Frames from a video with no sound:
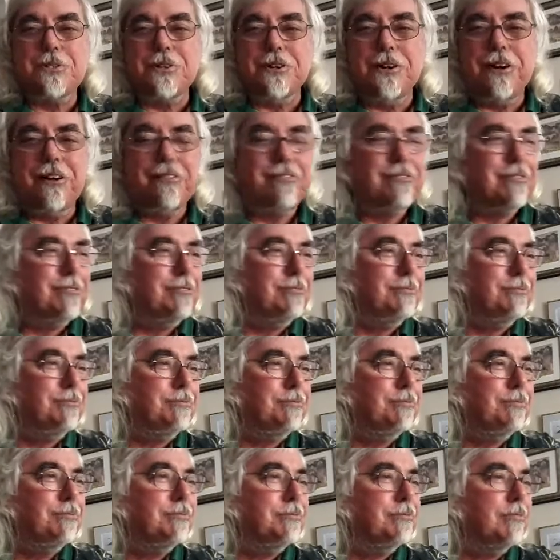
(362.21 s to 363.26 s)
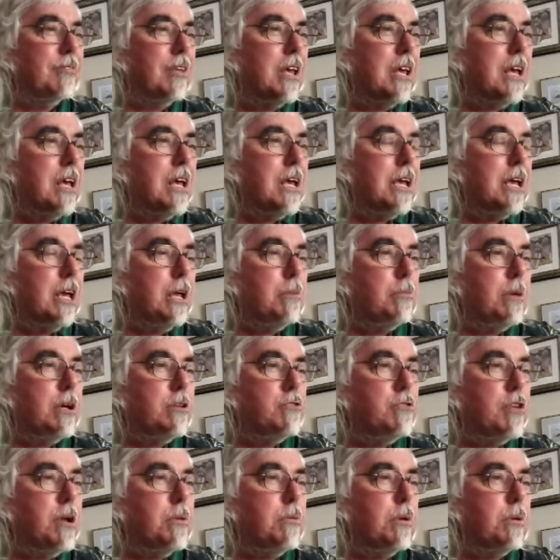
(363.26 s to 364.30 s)
off. In my
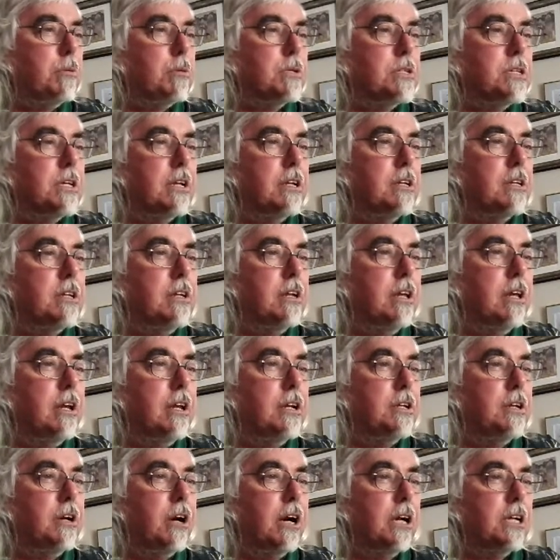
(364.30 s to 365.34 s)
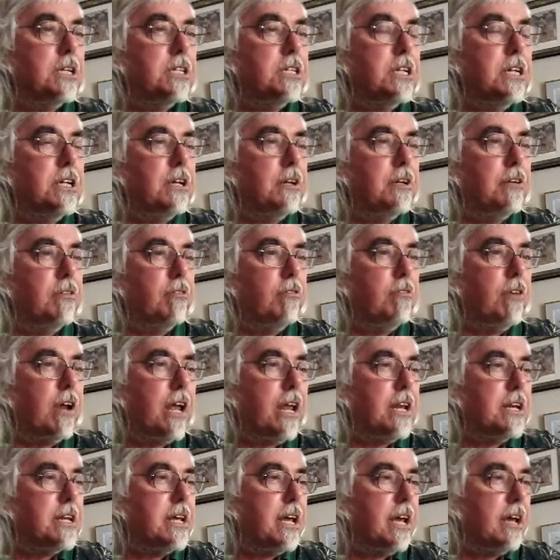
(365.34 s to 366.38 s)
dream, it was in a dark scene and it
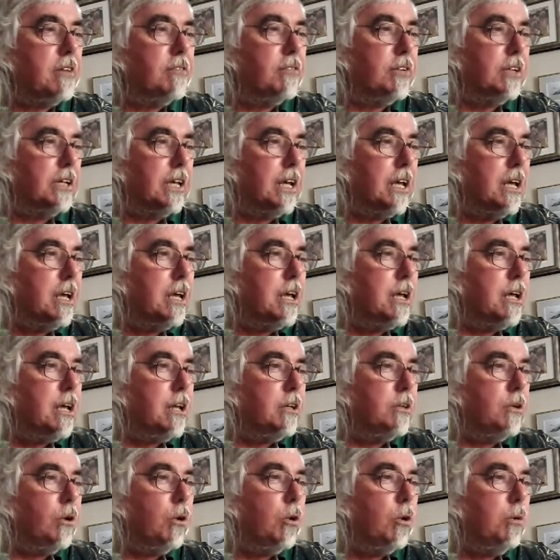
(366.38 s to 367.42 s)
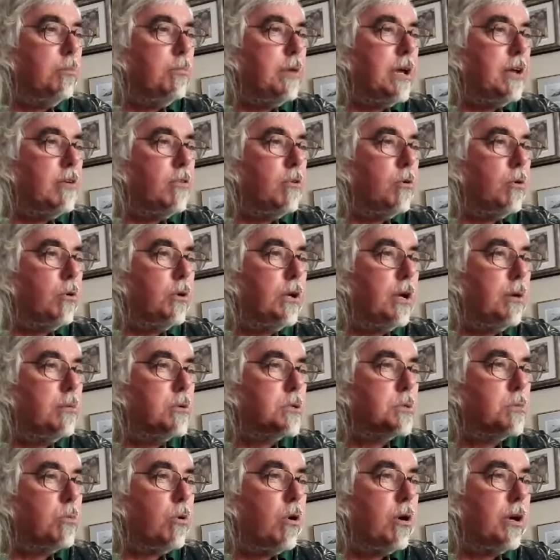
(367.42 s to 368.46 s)
rained heavily. The whole main road I
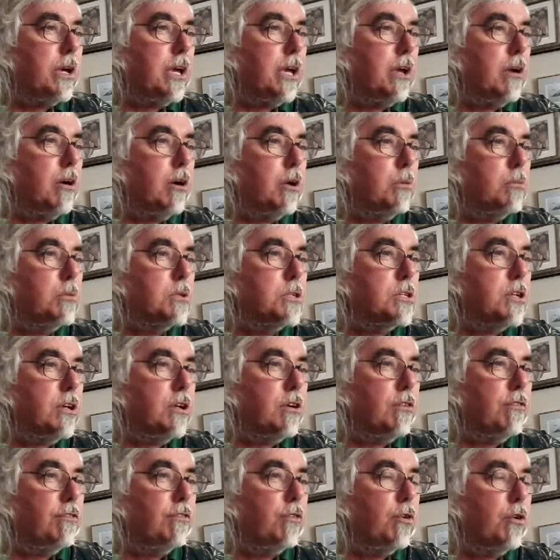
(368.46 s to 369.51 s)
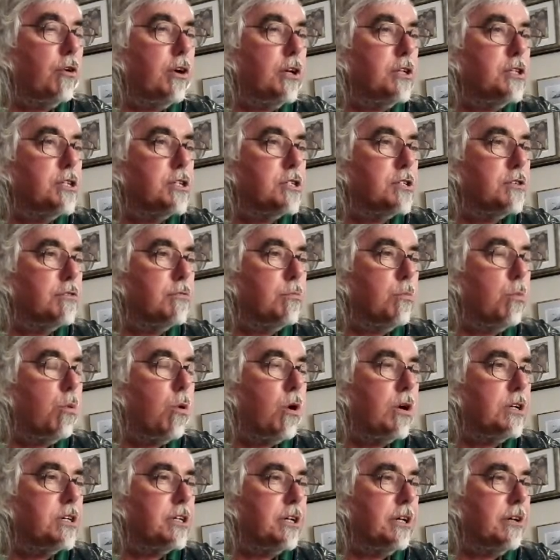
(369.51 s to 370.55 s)
was walking on was under 4 inches of
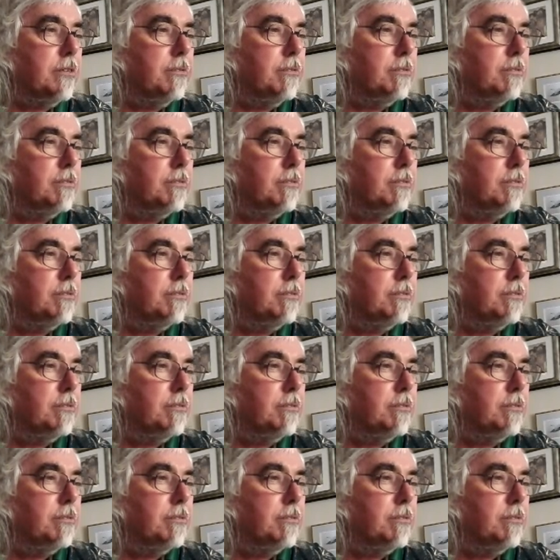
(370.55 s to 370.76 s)
water.